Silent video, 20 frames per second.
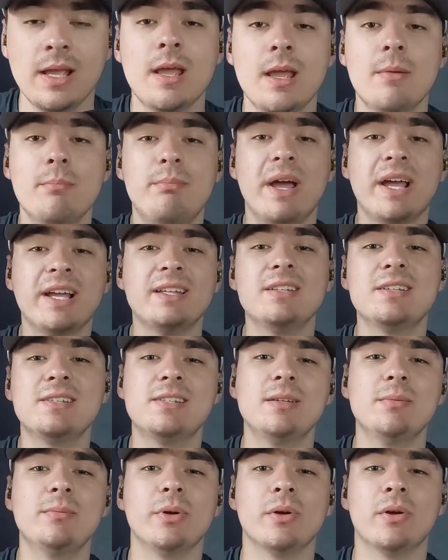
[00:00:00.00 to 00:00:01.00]
Back in
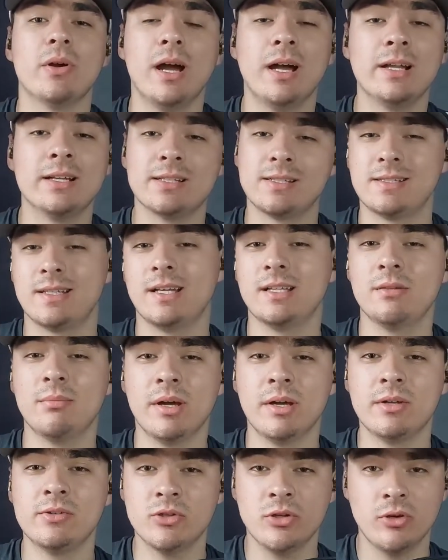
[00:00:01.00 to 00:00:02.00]
December, I decided to
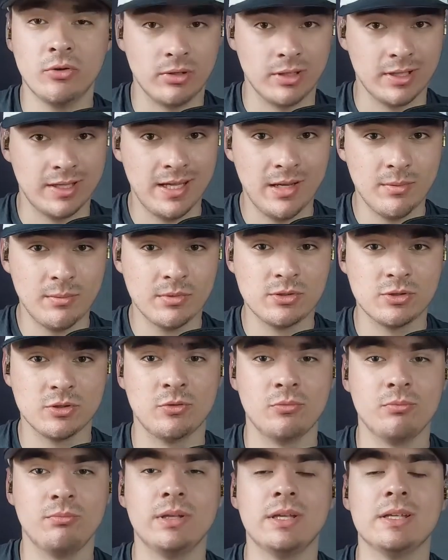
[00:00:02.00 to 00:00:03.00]
buy a drone, a camera
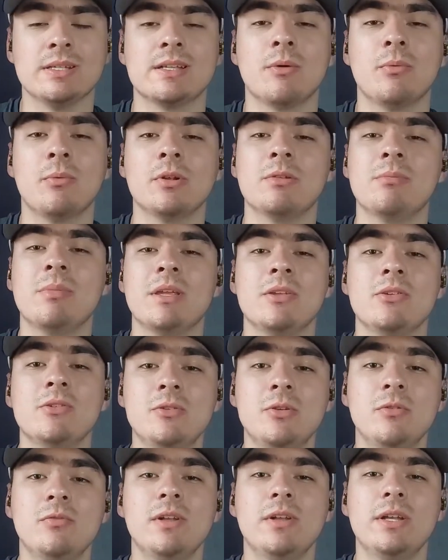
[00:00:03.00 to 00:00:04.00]
drone, because I wanted to make
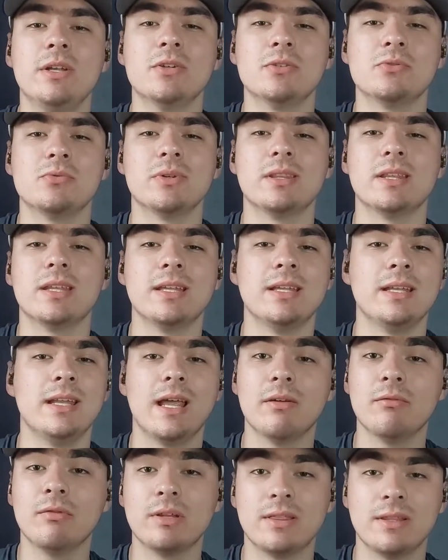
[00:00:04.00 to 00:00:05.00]
YouTube videos with it and
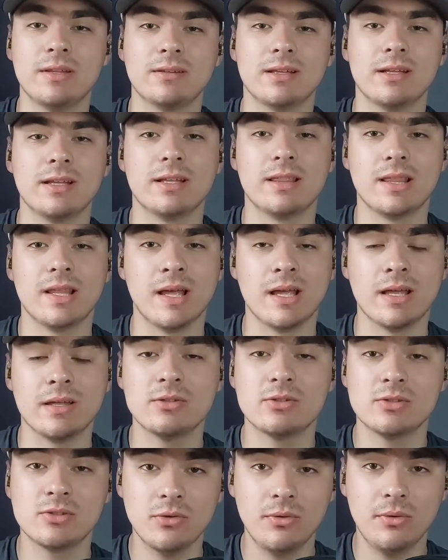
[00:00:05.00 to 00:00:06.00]
everything like that.
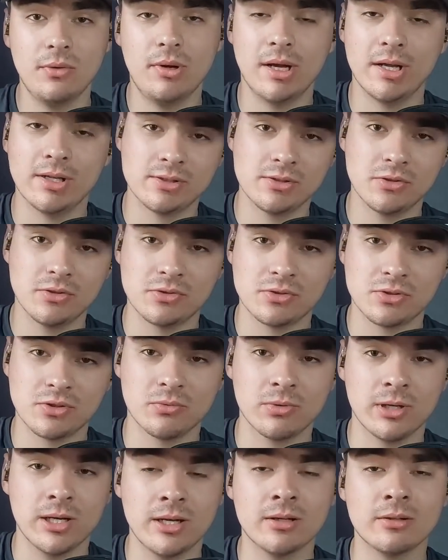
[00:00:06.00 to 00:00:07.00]
So I searched
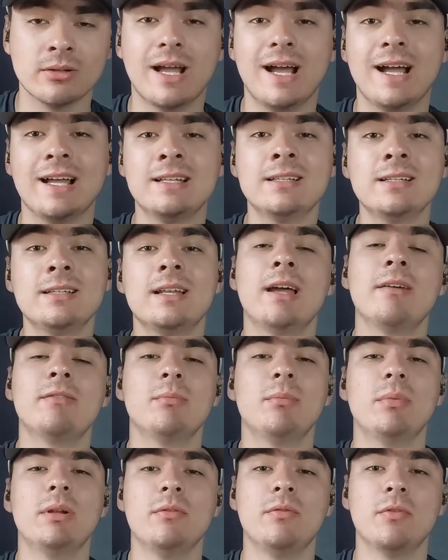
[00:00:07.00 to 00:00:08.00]
around. I didn't have
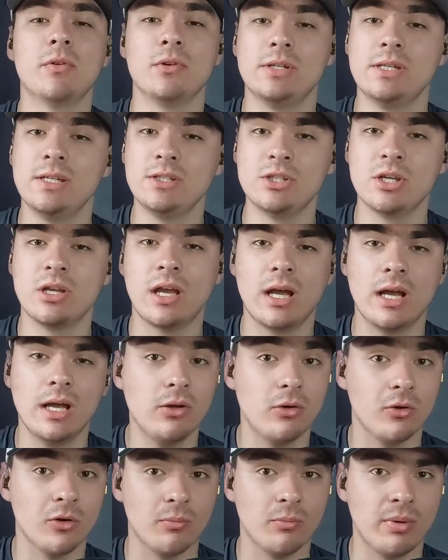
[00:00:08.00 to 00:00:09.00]
the money for a
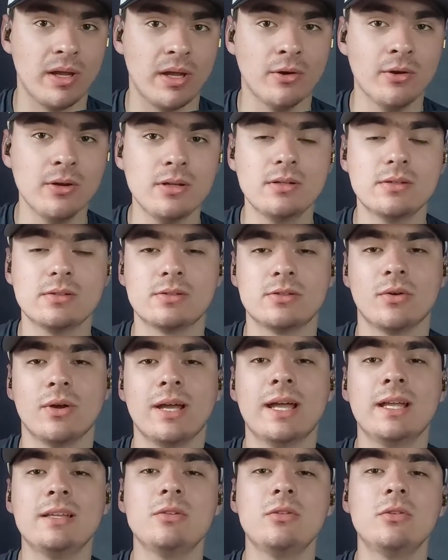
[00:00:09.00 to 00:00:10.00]
DJI or a Parrot, so I
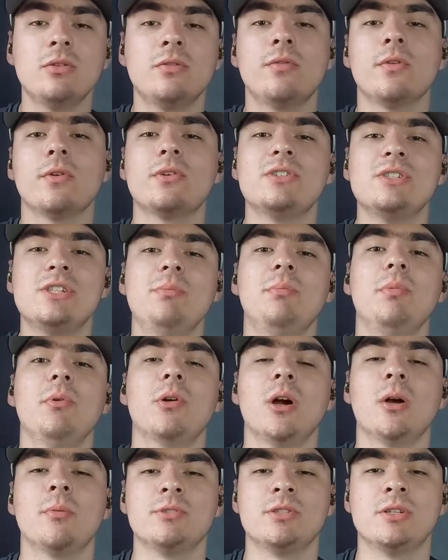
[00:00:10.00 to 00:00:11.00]
had to look for a
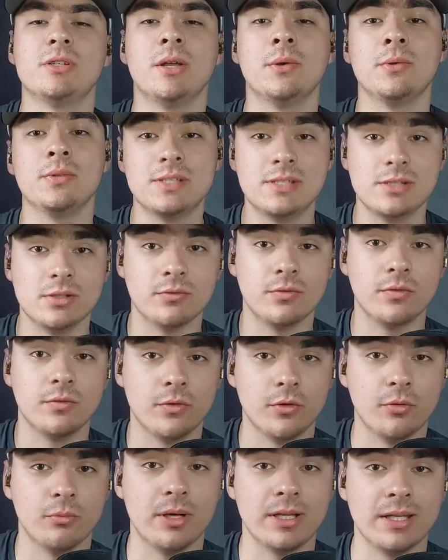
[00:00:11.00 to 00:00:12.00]
cheaper option that would still
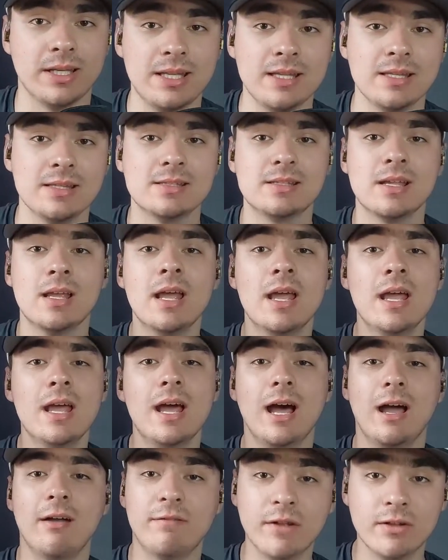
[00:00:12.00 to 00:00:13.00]
fulfill my needs.
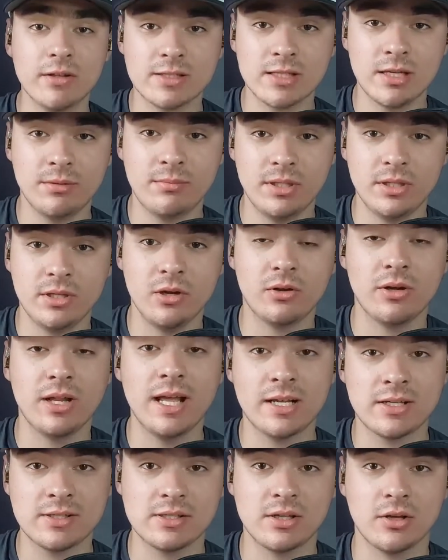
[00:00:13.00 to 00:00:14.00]
I found this company called
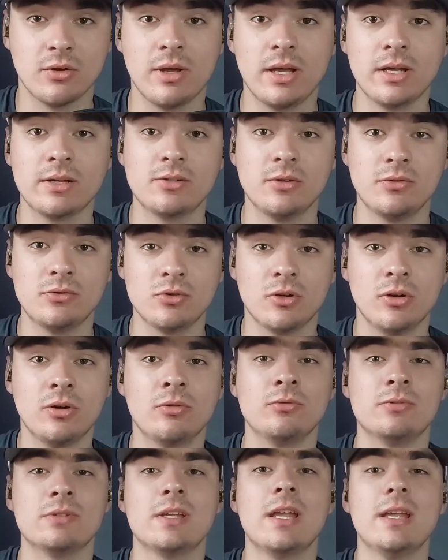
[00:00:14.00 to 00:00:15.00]
EXO
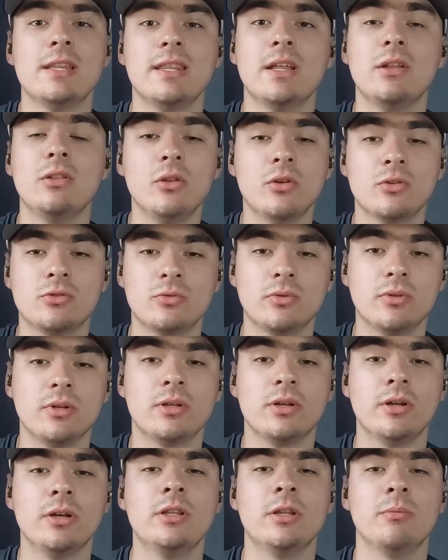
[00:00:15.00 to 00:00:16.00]
Drones. They looked really
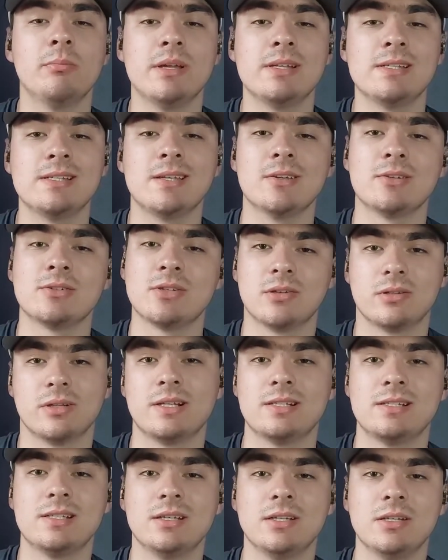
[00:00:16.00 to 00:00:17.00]
good. They're based out of Salt
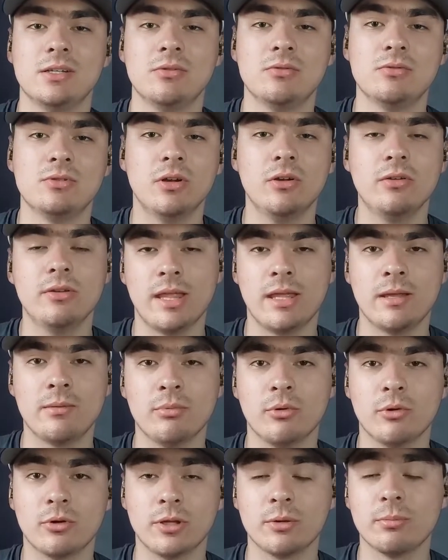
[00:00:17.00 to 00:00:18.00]
Lake City, Utah. They
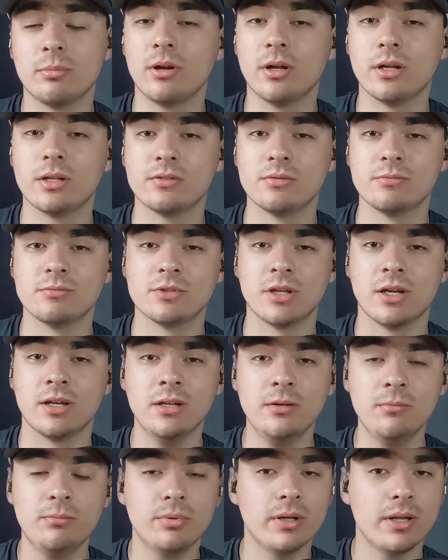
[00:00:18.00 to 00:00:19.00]
import their products from
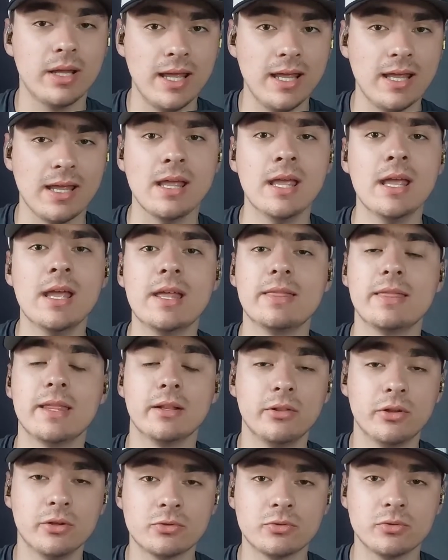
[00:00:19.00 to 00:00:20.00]
China, but hey, they
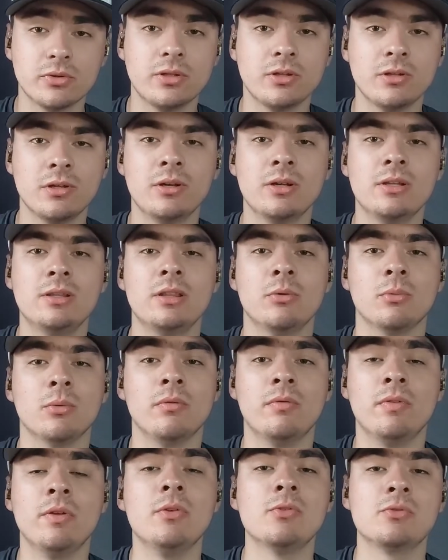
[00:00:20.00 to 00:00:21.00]
looked really good. The
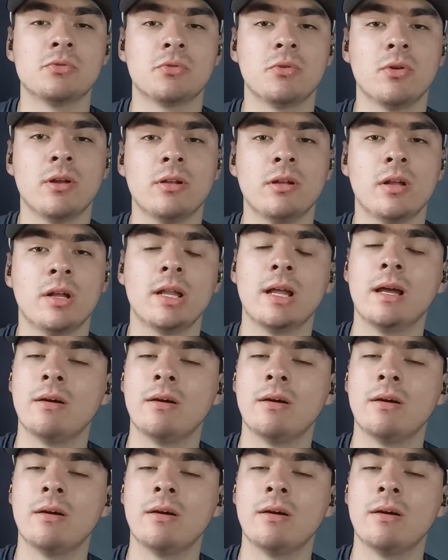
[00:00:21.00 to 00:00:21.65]
reviews were great on it.